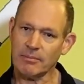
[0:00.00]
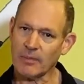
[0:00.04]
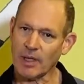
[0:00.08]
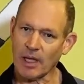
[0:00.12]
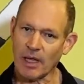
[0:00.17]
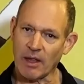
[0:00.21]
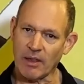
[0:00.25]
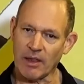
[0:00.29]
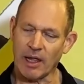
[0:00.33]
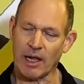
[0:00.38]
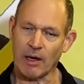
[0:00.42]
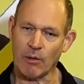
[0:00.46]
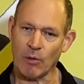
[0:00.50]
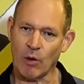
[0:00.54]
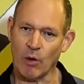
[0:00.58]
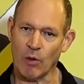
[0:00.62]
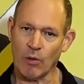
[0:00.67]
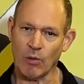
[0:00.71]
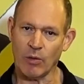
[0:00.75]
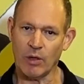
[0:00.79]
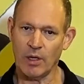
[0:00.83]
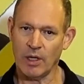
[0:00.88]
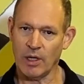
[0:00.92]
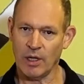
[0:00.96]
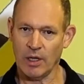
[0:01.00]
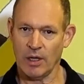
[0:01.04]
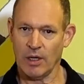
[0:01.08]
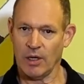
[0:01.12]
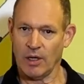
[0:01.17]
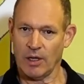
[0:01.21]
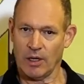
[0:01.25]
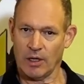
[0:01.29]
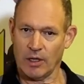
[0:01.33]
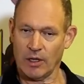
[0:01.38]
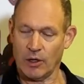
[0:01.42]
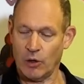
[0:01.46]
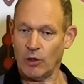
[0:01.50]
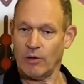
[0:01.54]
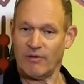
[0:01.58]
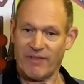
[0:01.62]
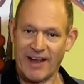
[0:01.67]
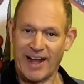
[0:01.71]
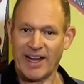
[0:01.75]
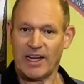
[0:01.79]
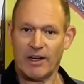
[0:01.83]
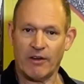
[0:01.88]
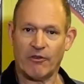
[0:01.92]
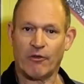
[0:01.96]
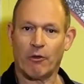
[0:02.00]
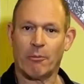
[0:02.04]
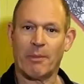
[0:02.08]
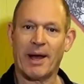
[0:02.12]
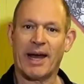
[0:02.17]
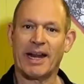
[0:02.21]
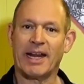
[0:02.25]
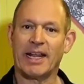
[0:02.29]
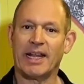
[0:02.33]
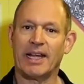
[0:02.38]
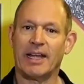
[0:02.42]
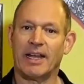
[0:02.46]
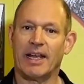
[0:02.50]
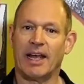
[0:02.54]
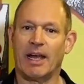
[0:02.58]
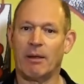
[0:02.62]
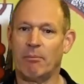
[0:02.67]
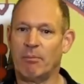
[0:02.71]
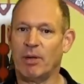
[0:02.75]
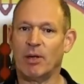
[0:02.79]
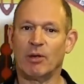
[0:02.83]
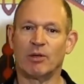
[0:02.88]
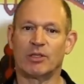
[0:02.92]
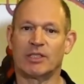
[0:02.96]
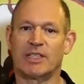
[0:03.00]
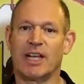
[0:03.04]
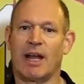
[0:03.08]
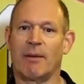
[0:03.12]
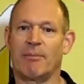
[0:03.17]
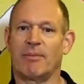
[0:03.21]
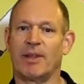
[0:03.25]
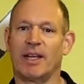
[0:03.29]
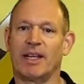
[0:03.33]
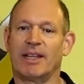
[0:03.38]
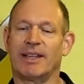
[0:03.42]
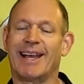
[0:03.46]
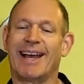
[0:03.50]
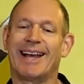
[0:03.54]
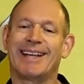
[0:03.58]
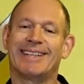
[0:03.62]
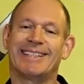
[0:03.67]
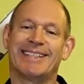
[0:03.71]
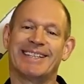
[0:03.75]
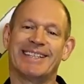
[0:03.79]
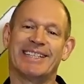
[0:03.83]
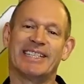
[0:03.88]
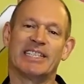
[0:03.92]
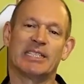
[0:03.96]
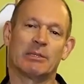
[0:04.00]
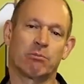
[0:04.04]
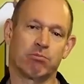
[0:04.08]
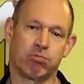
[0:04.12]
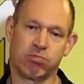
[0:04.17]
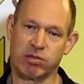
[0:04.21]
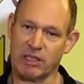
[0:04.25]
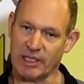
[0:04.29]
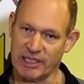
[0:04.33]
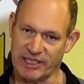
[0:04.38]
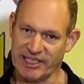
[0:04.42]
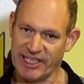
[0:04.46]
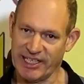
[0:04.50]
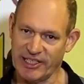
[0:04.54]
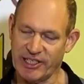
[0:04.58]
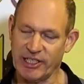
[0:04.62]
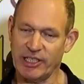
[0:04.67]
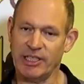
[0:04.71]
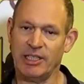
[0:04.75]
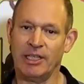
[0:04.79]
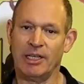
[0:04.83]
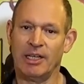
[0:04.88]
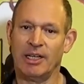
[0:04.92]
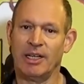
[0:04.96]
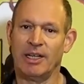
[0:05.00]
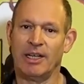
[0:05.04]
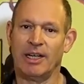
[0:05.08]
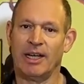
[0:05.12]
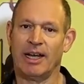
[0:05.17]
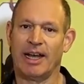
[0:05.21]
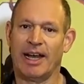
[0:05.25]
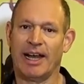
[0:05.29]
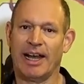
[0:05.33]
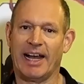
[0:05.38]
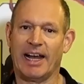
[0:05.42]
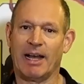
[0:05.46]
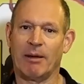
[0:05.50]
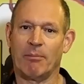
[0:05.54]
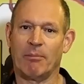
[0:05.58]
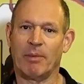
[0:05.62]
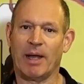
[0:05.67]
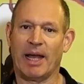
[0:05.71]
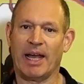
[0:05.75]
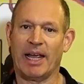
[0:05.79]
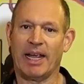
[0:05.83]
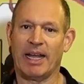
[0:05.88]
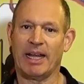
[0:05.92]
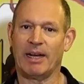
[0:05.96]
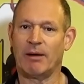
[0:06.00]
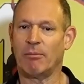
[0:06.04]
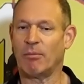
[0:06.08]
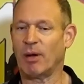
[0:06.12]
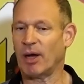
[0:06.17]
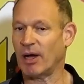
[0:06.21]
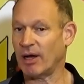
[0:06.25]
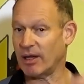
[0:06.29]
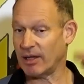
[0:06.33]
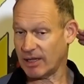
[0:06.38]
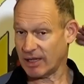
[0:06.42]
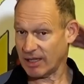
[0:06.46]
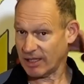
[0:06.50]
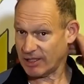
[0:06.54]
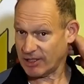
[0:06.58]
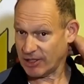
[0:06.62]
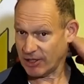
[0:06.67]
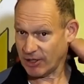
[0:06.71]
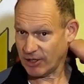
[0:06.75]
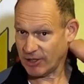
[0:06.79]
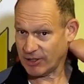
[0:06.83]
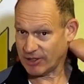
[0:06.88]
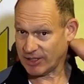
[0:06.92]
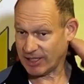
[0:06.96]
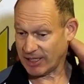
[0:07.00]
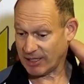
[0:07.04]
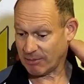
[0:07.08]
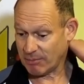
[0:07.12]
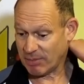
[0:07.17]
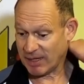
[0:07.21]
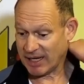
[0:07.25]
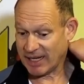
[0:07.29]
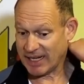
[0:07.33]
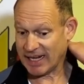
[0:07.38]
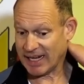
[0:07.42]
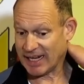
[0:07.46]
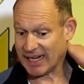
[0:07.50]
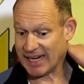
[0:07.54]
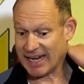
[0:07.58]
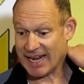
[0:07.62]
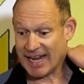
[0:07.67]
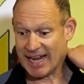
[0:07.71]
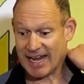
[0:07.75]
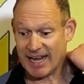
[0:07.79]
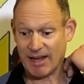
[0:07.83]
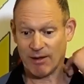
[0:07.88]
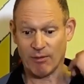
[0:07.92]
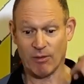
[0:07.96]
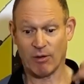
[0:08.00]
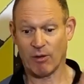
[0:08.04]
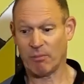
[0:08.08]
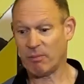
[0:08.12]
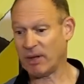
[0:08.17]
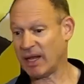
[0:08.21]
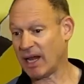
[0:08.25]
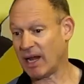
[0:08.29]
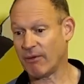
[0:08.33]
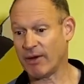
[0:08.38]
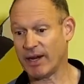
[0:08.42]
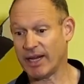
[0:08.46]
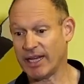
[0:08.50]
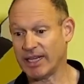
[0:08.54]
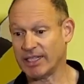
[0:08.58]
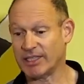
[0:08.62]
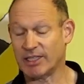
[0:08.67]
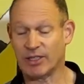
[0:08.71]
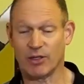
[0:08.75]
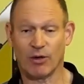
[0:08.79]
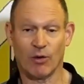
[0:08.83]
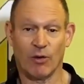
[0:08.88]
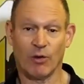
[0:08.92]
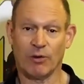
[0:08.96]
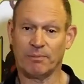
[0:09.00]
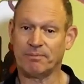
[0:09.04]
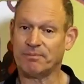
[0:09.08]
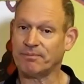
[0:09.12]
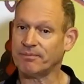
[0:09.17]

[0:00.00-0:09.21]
that are all good value for money and build something that is precision um, and both to use in be it ELR or PRS or